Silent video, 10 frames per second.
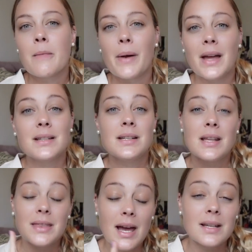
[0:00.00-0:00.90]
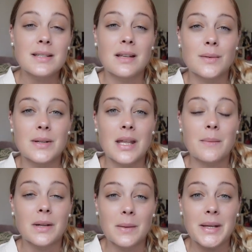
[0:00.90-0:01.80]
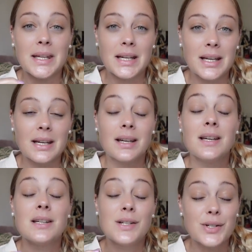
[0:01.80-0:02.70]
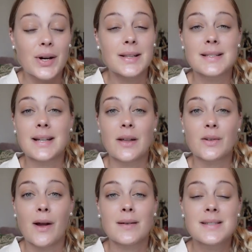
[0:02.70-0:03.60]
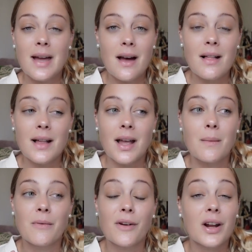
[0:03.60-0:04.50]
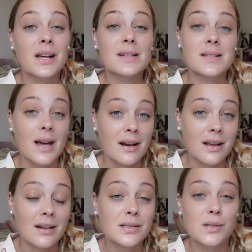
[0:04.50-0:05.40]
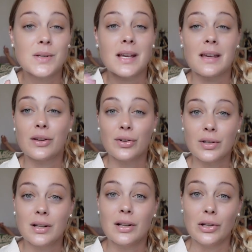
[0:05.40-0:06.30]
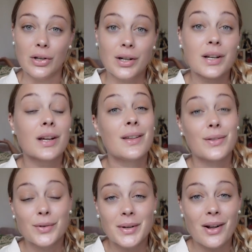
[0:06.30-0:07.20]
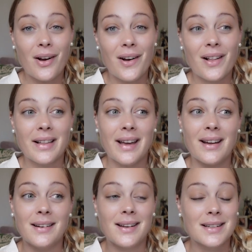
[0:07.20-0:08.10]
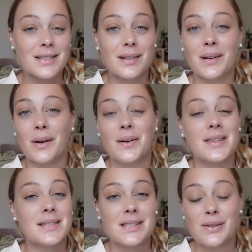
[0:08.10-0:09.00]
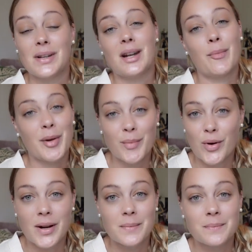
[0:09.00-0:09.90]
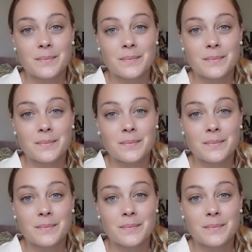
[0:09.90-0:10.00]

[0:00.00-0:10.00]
But that is another one that I'm going to be getting during this Gather Round sale, and I am very excited to take a good look through it all and get to know this unit a bit more.